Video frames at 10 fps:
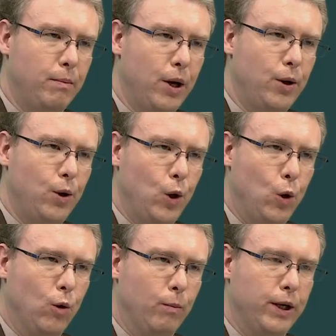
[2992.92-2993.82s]
about
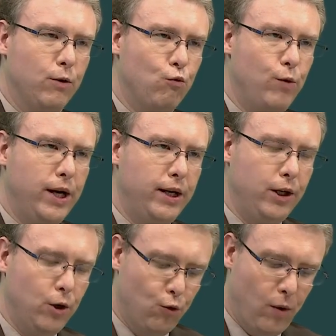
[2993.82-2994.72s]
who will be
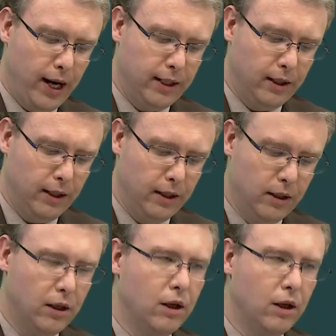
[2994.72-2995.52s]
reading your writing,